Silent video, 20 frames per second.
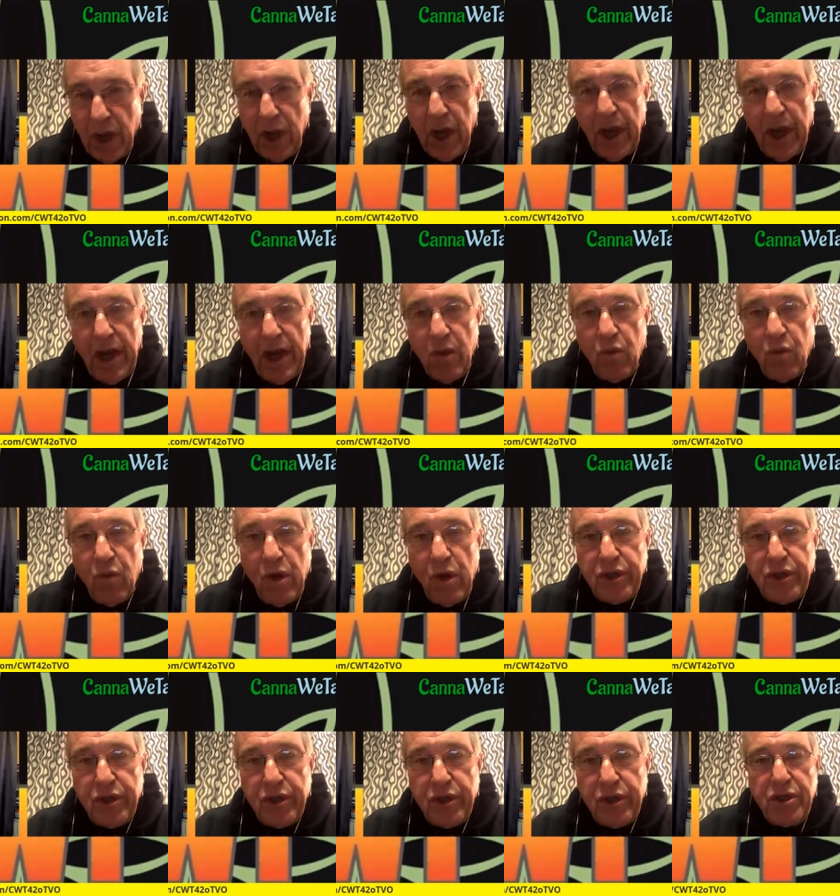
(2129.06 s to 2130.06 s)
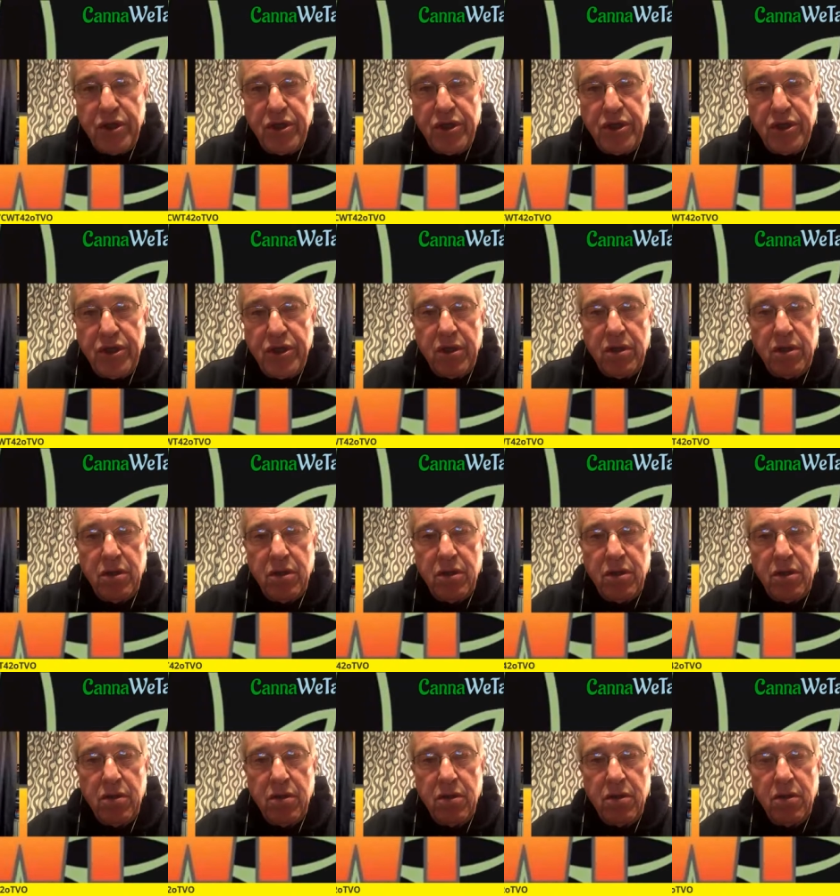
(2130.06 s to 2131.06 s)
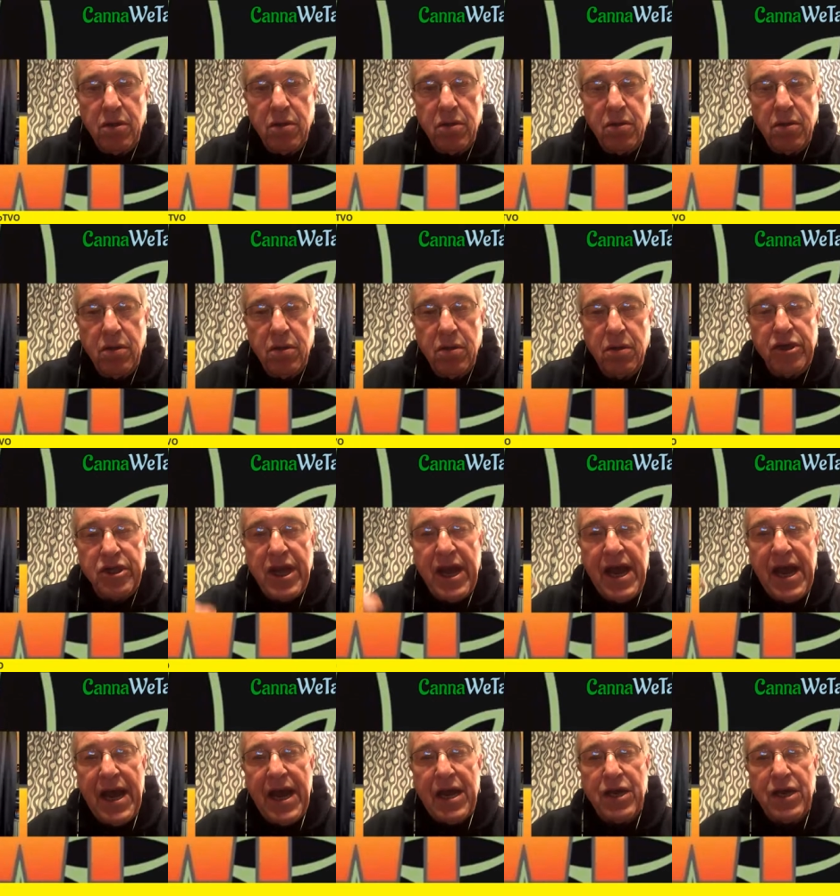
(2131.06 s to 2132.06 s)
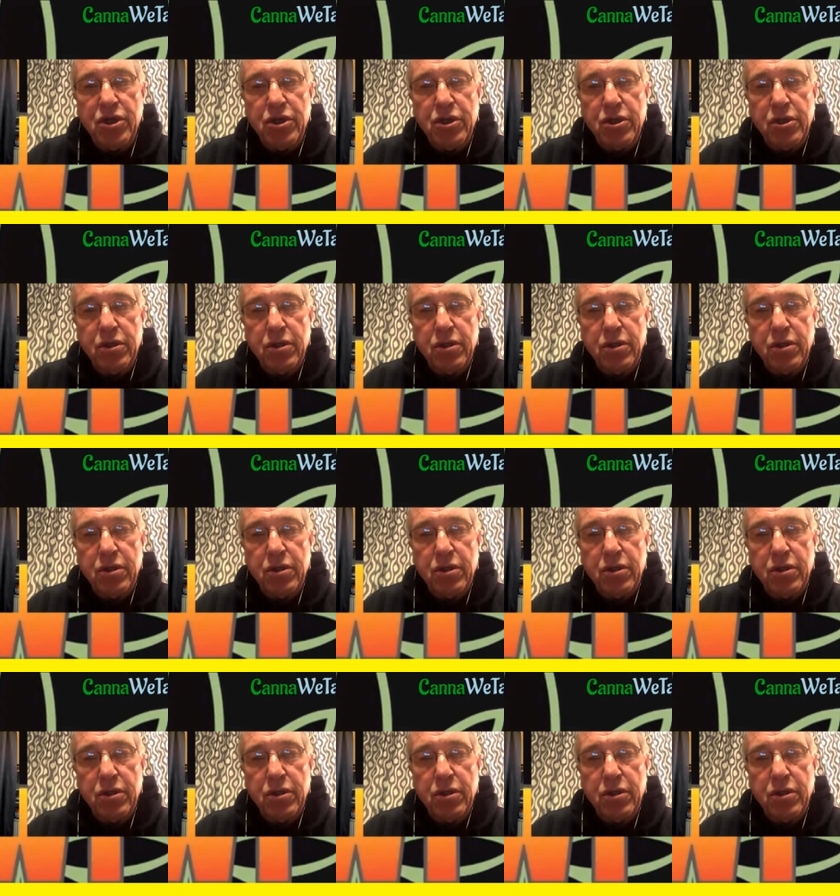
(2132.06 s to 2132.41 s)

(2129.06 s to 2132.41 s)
And once the chicken is hatched,